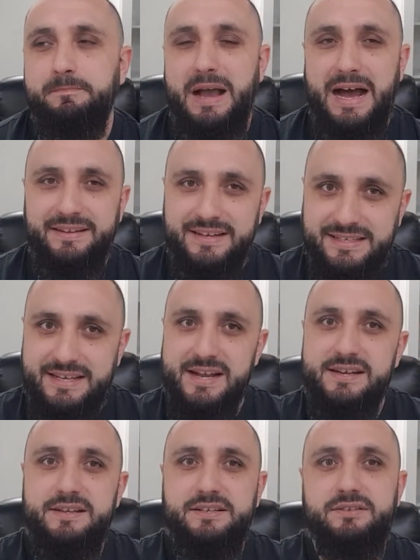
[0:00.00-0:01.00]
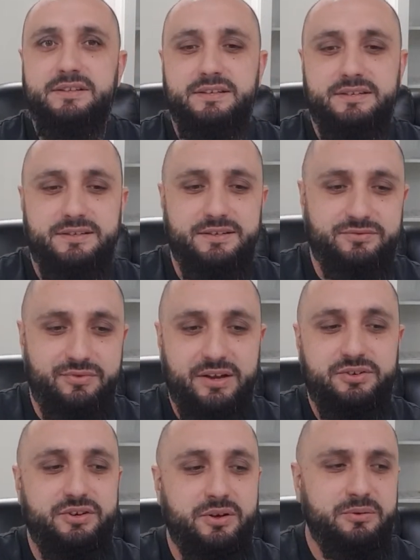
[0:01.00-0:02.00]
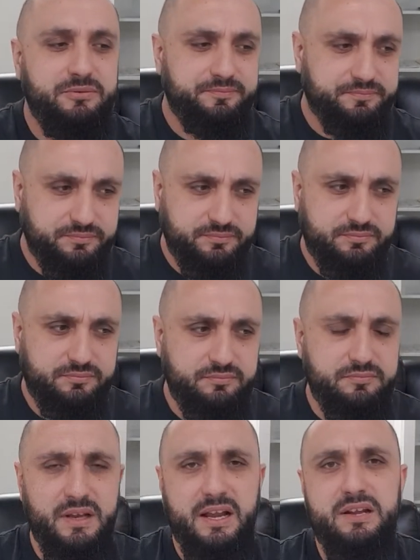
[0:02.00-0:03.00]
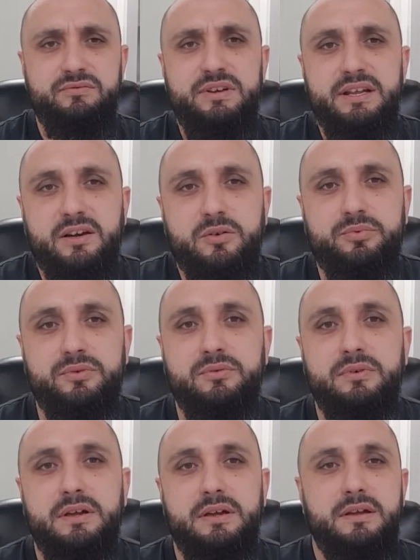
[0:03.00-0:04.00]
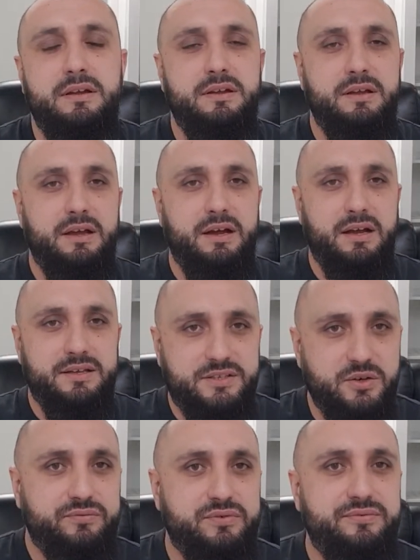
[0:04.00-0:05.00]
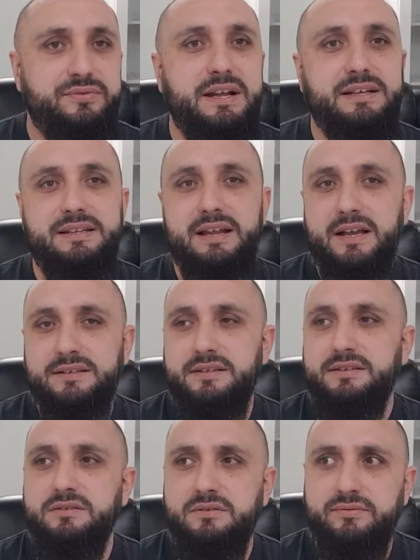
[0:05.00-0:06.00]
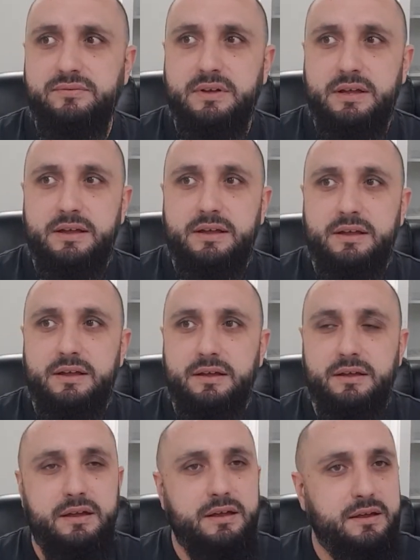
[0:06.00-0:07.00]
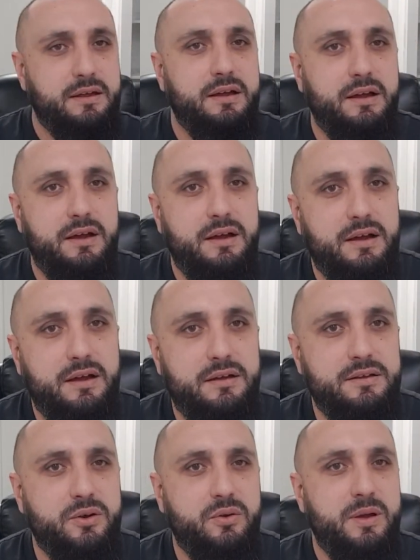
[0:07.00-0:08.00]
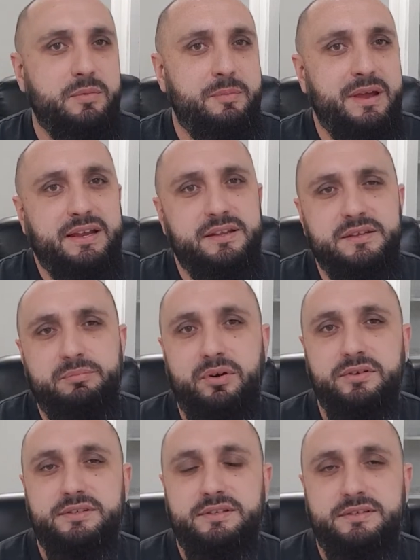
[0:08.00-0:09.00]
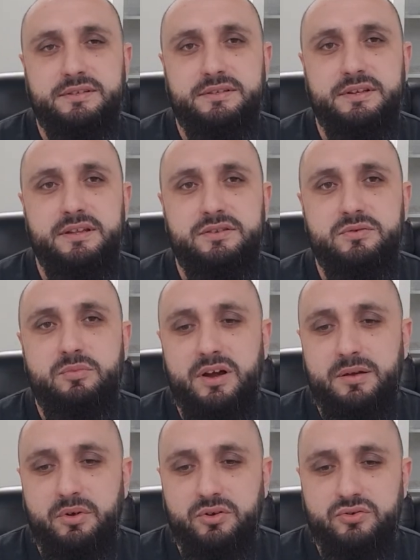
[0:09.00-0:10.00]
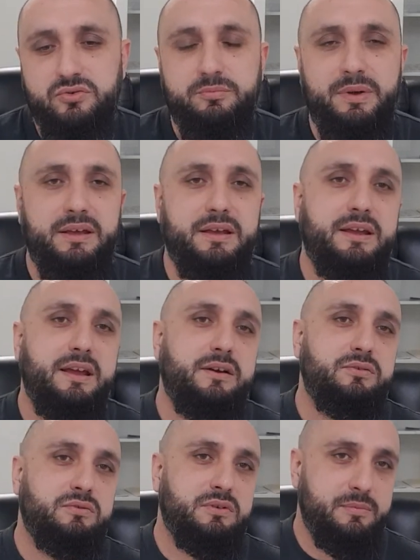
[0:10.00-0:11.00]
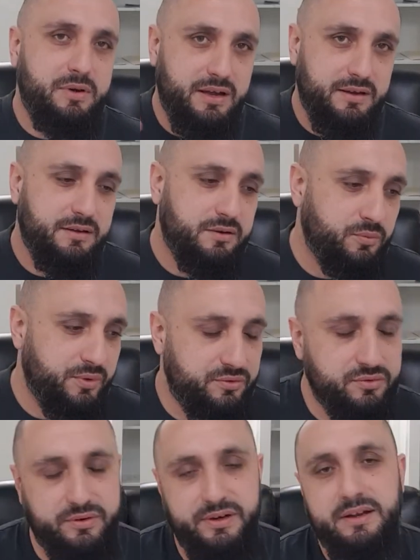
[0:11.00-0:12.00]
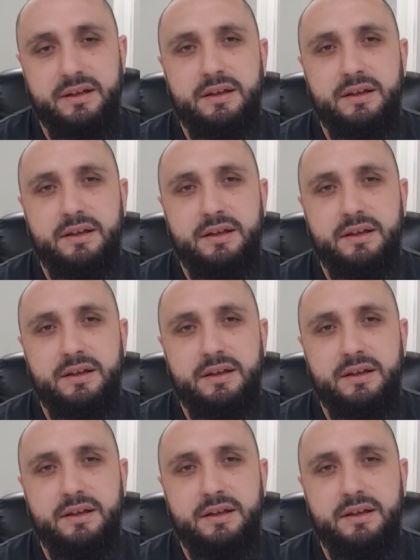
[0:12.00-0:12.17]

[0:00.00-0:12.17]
Understanding this ratio can really help you self-reflect and ask yourself, am I making deposits into my emotional bank account, or am I withdrawing?